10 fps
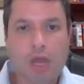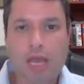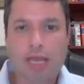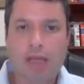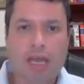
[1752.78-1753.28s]

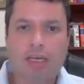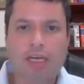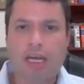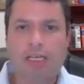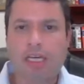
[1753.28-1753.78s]

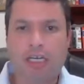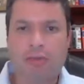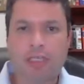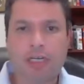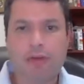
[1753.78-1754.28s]

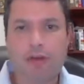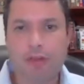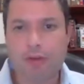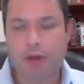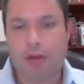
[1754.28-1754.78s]
100%
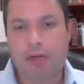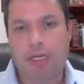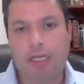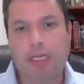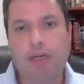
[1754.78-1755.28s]
agree with you,
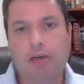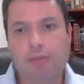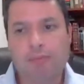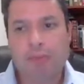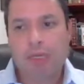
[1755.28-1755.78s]
Robert. You
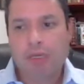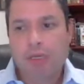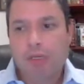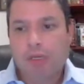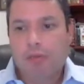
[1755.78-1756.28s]
know,
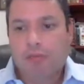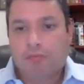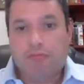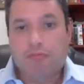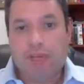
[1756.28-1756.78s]

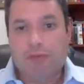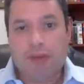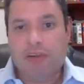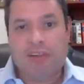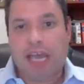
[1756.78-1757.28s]
if
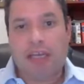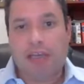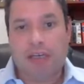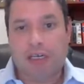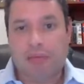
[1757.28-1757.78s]
you're
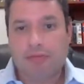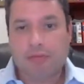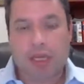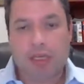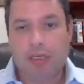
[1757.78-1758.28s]
secular
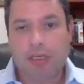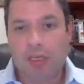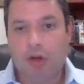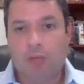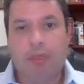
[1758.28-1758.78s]
and
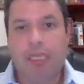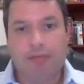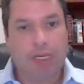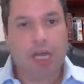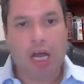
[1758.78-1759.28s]
you don't
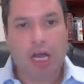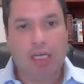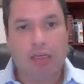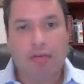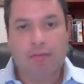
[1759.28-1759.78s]
believe in
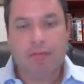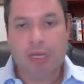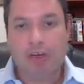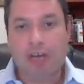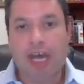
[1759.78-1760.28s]
God,
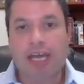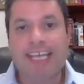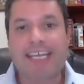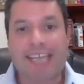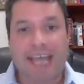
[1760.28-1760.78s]
but you're not
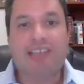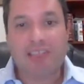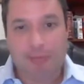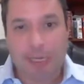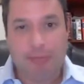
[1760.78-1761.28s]

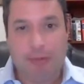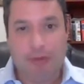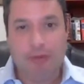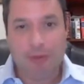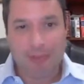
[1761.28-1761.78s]
against
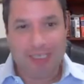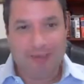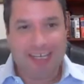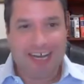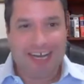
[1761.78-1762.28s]
people who
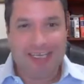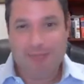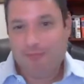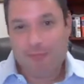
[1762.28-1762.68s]
believe in God,